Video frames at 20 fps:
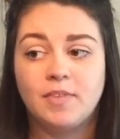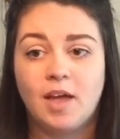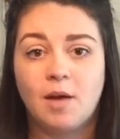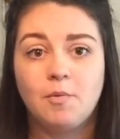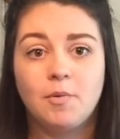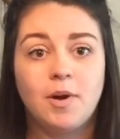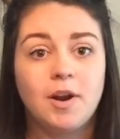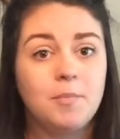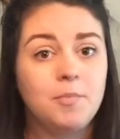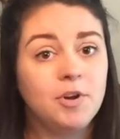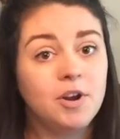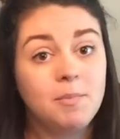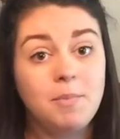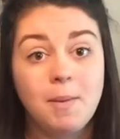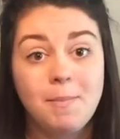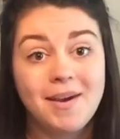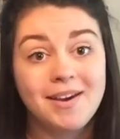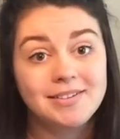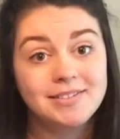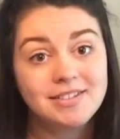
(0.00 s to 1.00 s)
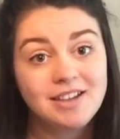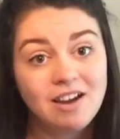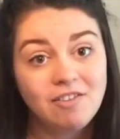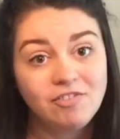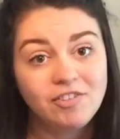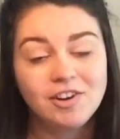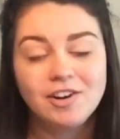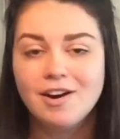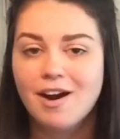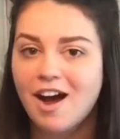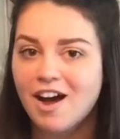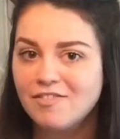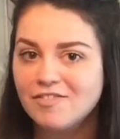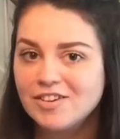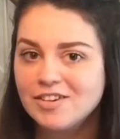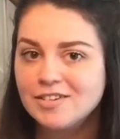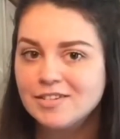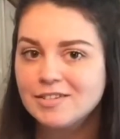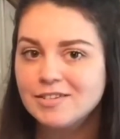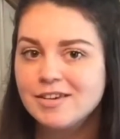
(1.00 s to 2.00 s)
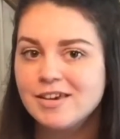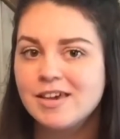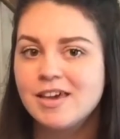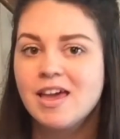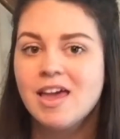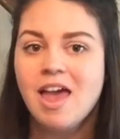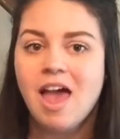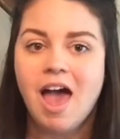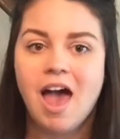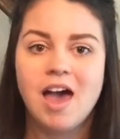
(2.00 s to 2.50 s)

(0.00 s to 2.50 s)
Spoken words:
I want to put in my best effort, obviously,